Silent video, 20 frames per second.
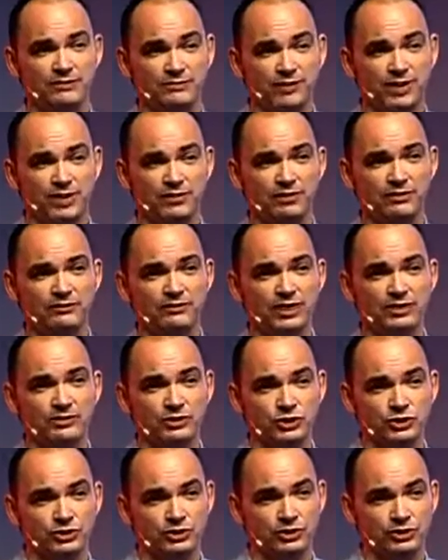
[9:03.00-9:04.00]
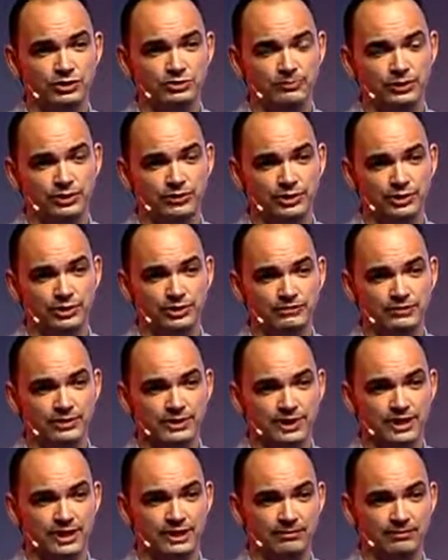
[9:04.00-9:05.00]
a very, very short period of
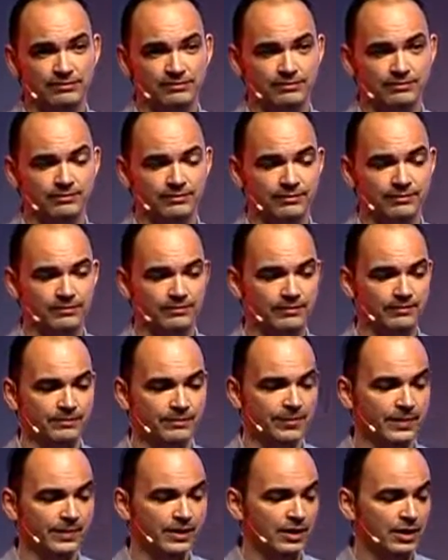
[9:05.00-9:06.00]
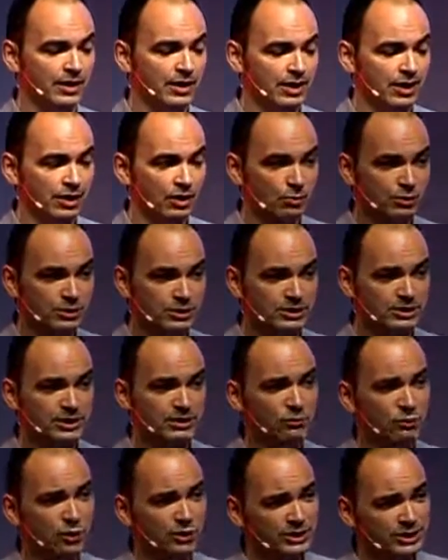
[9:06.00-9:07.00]
time. What
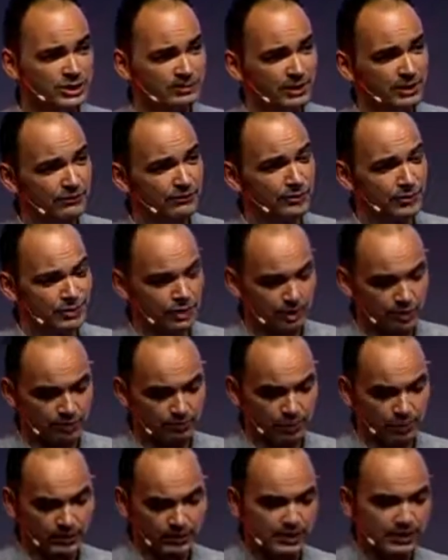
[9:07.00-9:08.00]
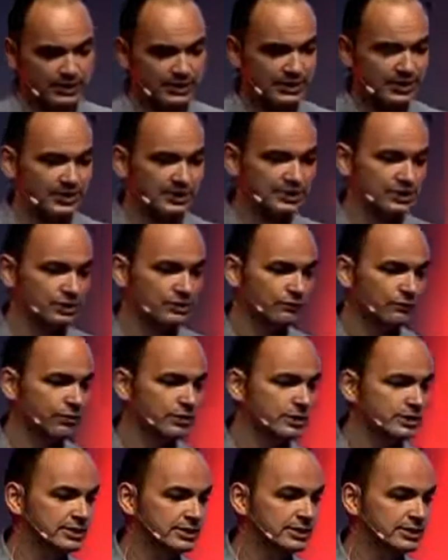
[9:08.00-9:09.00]
still worries me if we talk about the internet is, of
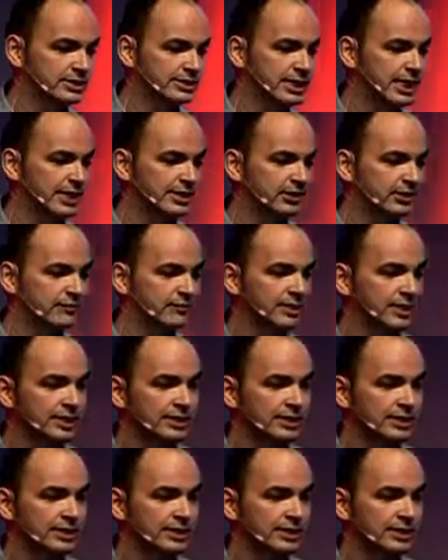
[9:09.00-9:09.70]
course, this kind of